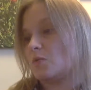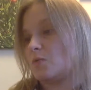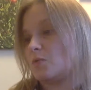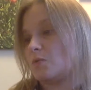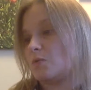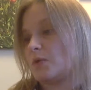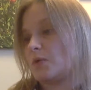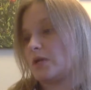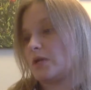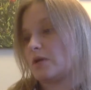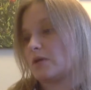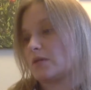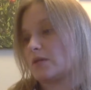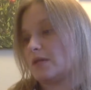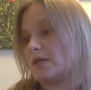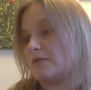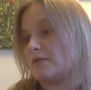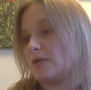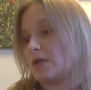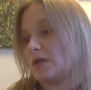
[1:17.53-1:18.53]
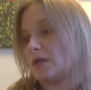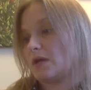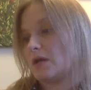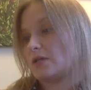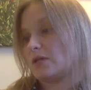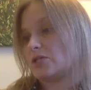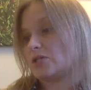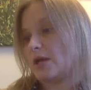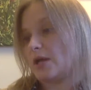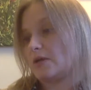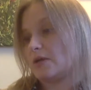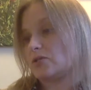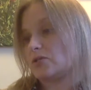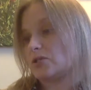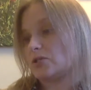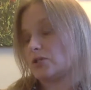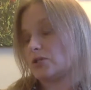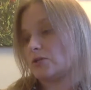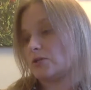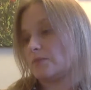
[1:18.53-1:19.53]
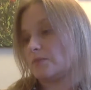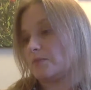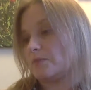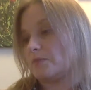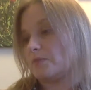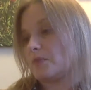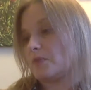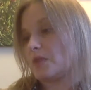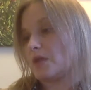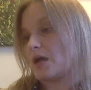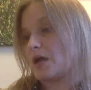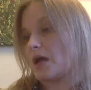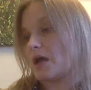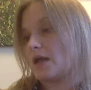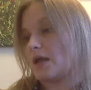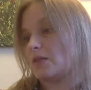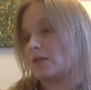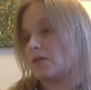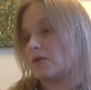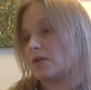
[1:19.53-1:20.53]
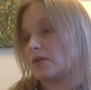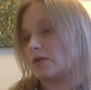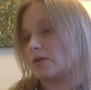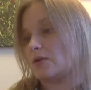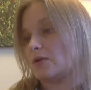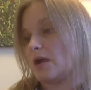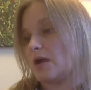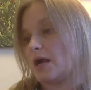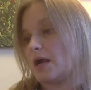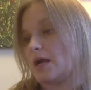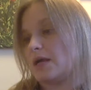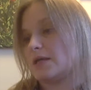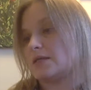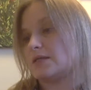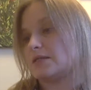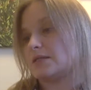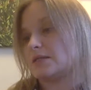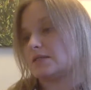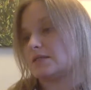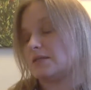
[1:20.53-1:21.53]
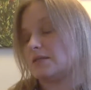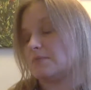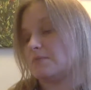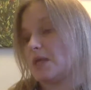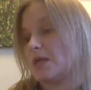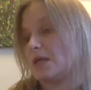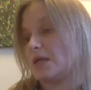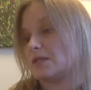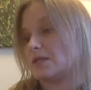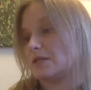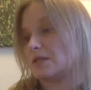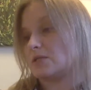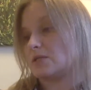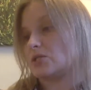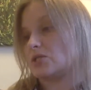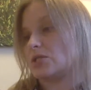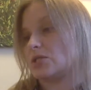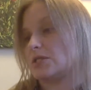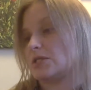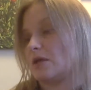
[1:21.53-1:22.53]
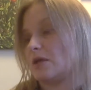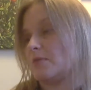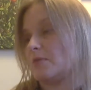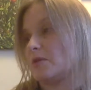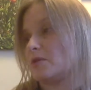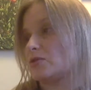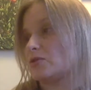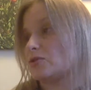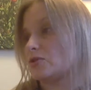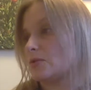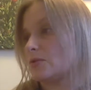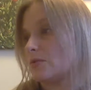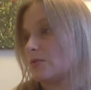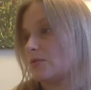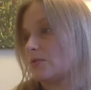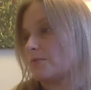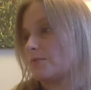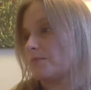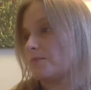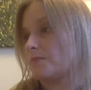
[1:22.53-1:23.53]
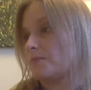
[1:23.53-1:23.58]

We are leaving, I challenge her. I look in her eyes, demanding she tell me the truth.